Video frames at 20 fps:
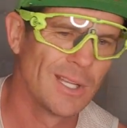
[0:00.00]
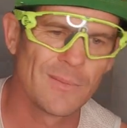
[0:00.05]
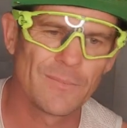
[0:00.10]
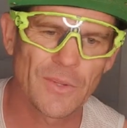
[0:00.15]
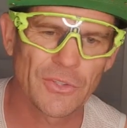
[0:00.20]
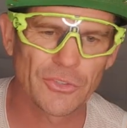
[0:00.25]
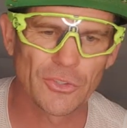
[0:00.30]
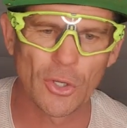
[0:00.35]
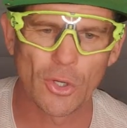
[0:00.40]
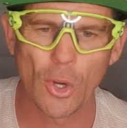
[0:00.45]

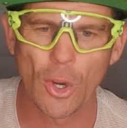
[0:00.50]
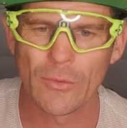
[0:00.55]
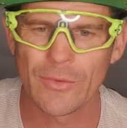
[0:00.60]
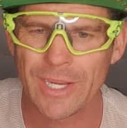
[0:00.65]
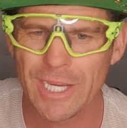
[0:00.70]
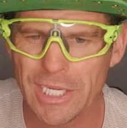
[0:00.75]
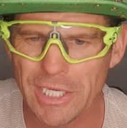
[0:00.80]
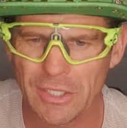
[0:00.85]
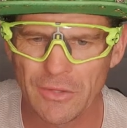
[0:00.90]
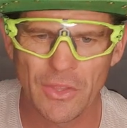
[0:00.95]
There's no
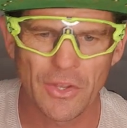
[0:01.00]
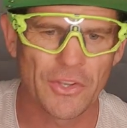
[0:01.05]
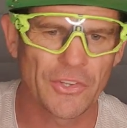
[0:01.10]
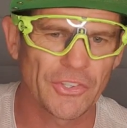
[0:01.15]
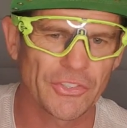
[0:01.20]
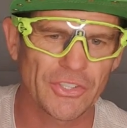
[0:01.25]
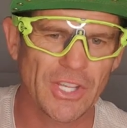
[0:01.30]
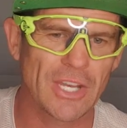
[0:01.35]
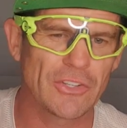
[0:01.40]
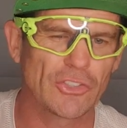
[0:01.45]
overheating on the
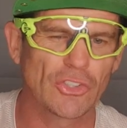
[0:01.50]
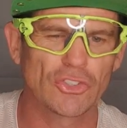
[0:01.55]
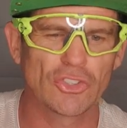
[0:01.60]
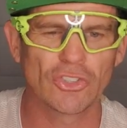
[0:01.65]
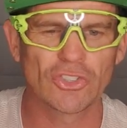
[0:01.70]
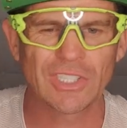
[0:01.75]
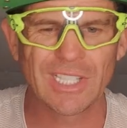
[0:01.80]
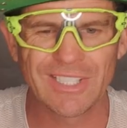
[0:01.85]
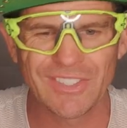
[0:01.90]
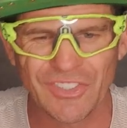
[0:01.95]
descents. It's
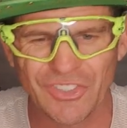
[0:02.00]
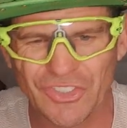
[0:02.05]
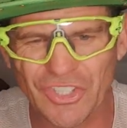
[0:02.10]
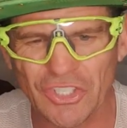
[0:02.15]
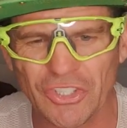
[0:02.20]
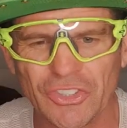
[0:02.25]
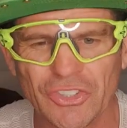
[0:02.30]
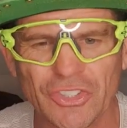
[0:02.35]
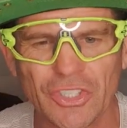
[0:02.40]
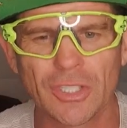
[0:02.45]
just
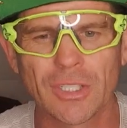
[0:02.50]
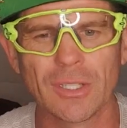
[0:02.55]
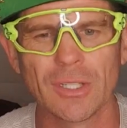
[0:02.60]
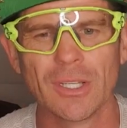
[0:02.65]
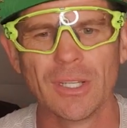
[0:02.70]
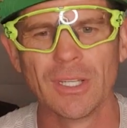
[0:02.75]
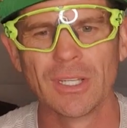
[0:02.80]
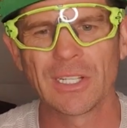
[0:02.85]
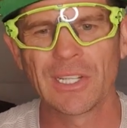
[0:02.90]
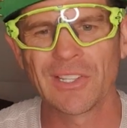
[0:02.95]
consistent,
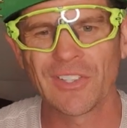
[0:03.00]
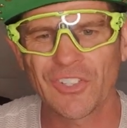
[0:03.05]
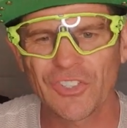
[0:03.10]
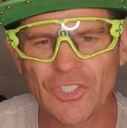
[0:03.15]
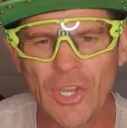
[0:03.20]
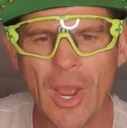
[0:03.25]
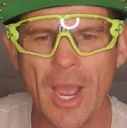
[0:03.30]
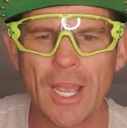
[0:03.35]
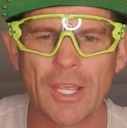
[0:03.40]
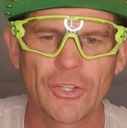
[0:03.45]

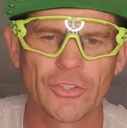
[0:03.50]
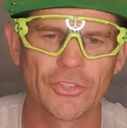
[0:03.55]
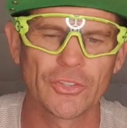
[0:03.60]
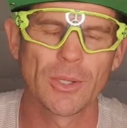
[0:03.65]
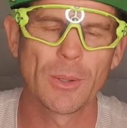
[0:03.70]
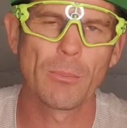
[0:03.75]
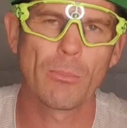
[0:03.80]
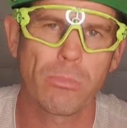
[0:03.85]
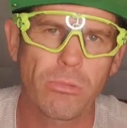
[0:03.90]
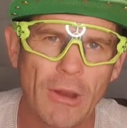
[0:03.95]
concise
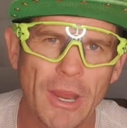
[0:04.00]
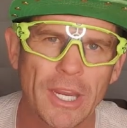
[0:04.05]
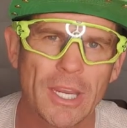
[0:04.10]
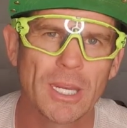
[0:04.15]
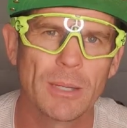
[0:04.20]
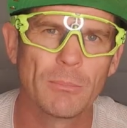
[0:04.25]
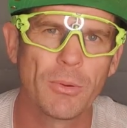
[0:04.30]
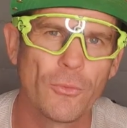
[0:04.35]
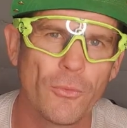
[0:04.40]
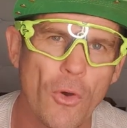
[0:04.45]

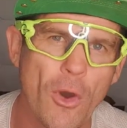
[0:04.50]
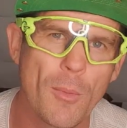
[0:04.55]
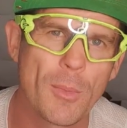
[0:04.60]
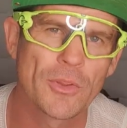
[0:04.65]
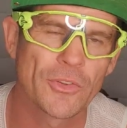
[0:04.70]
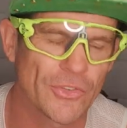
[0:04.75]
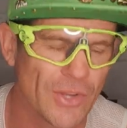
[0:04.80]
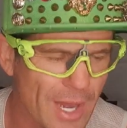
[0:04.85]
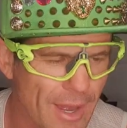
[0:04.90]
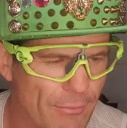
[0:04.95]
braking
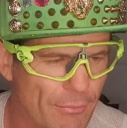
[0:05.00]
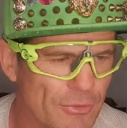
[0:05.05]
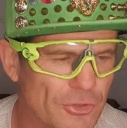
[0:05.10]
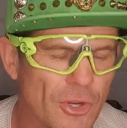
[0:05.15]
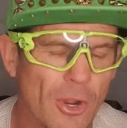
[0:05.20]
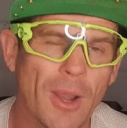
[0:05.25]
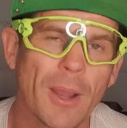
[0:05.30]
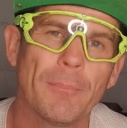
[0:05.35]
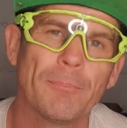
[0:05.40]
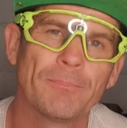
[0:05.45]
performance every
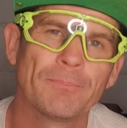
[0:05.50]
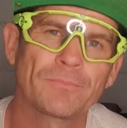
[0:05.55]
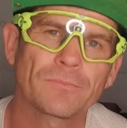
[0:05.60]
time.